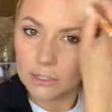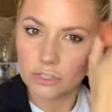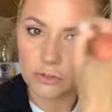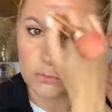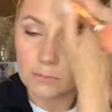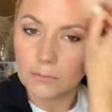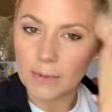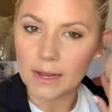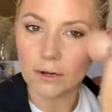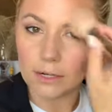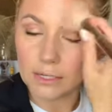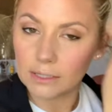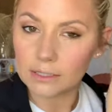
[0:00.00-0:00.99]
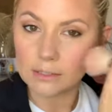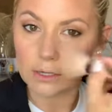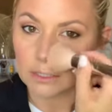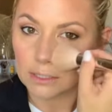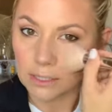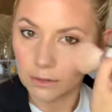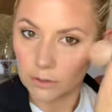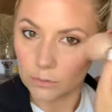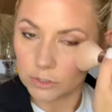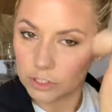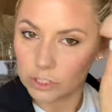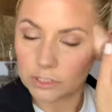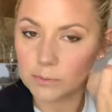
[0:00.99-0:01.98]
to marry these all together,
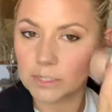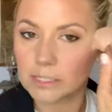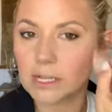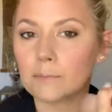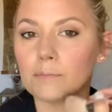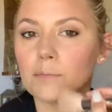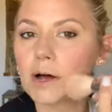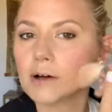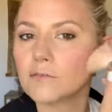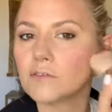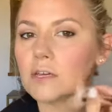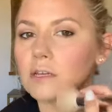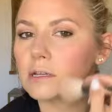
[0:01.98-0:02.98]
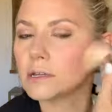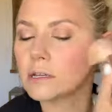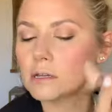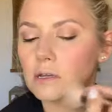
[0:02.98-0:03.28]
which just means I buff in,